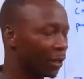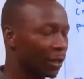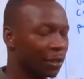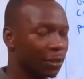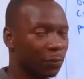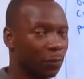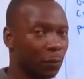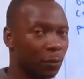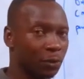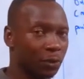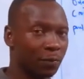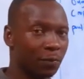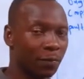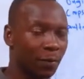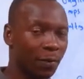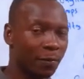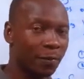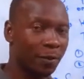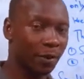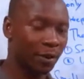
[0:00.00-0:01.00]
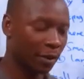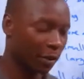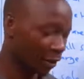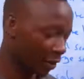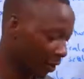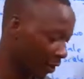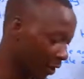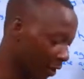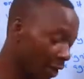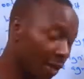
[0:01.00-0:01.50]
it was involving
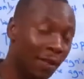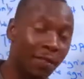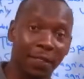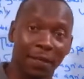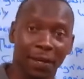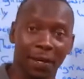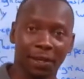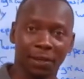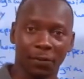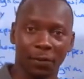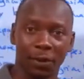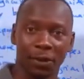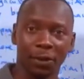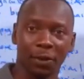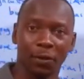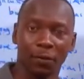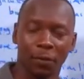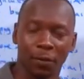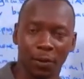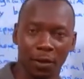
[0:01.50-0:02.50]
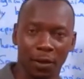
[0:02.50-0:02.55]
the cultivation